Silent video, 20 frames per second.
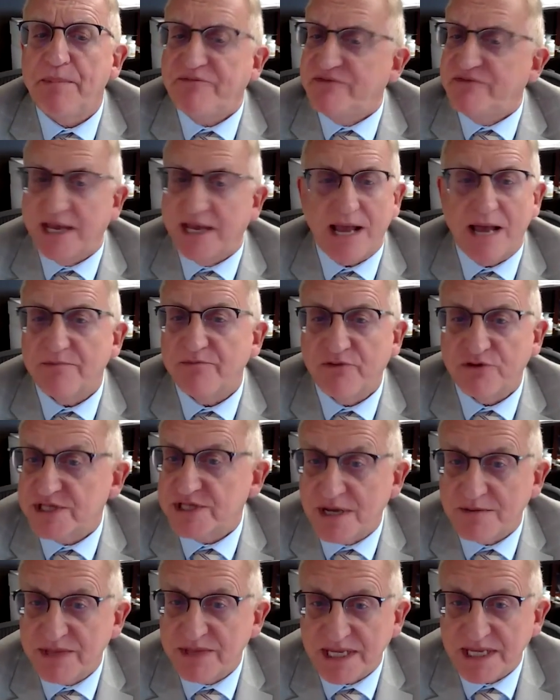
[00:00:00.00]
if they come for
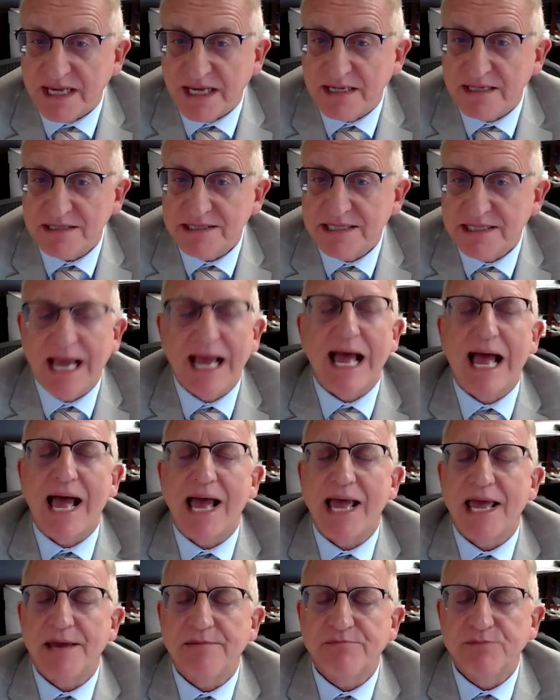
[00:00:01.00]
something else,
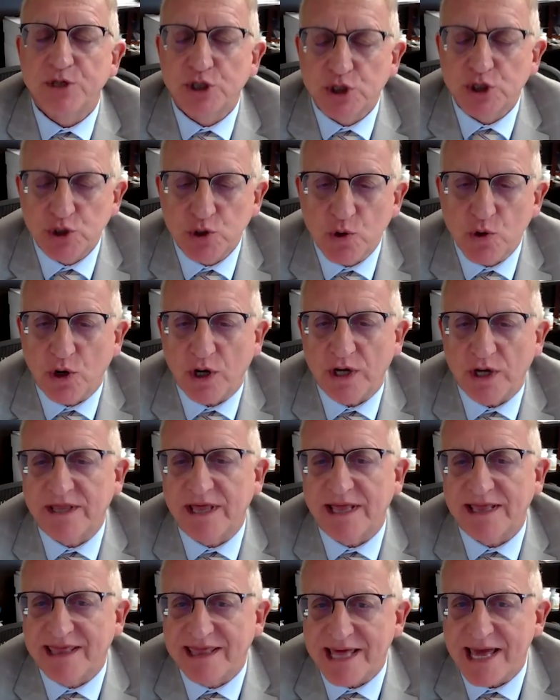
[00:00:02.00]
I am sure
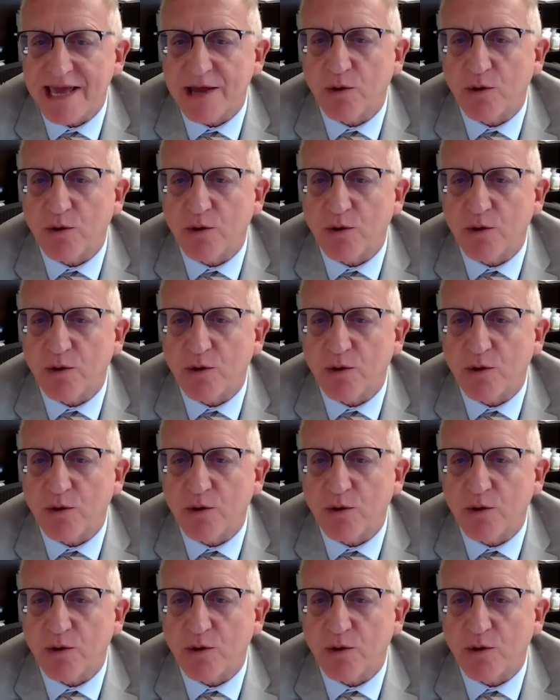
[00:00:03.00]
that